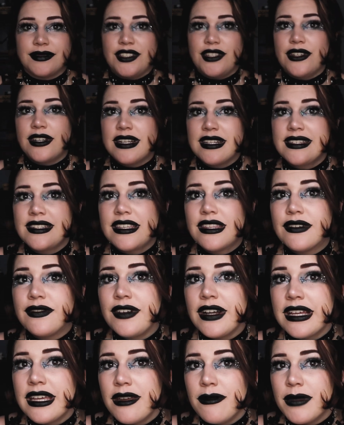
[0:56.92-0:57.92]
do you not see the
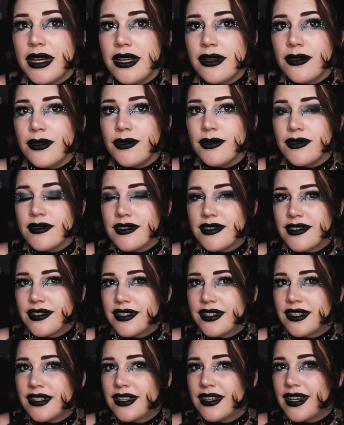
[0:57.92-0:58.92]
fucking
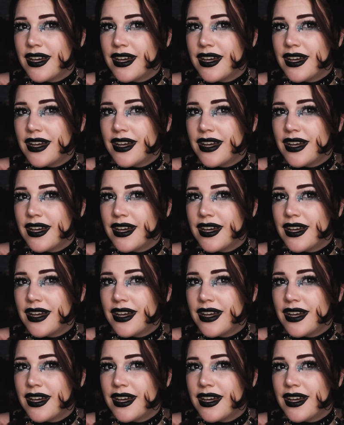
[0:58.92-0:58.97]
bones?